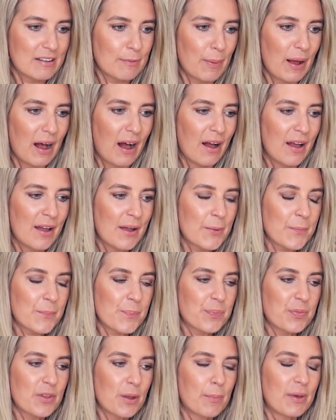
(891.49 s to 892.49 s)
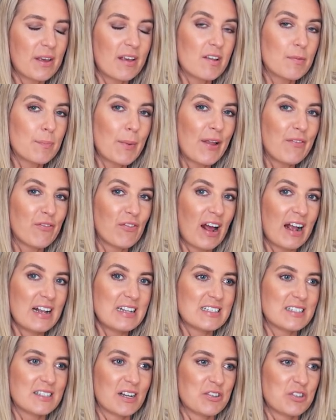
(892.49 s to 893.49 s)
but because my flat
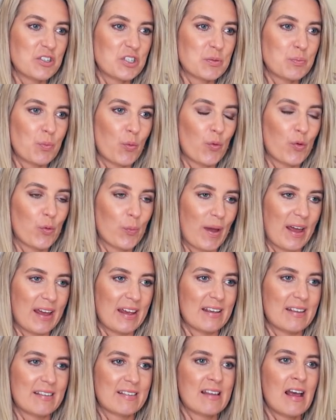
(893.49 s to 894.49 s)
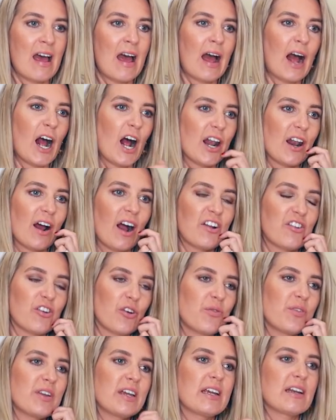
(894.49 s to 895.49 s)
is such a small space and I
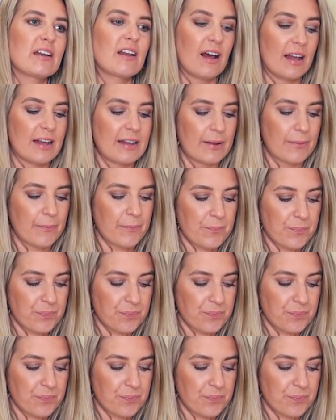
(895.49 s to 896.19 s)
don't need like